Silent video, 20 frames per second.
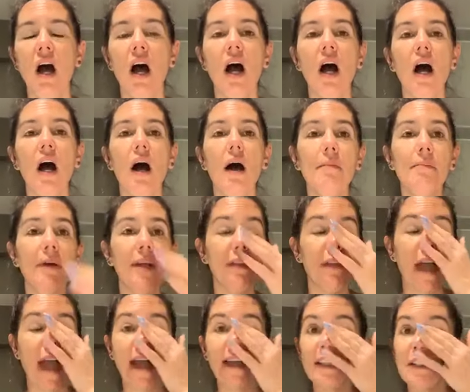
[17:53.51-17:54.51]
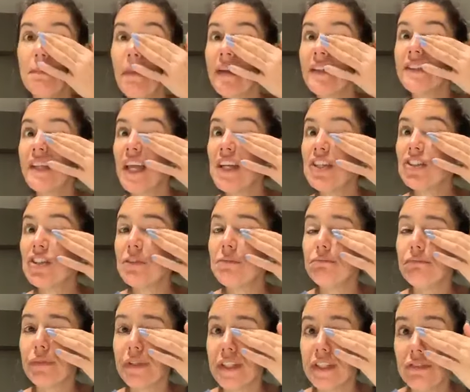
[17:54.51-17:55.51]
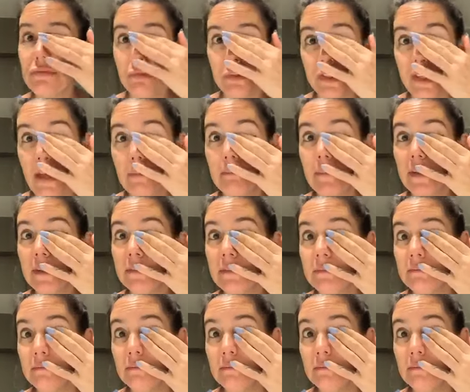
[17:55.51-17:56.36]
Um, expectation breeds resentment.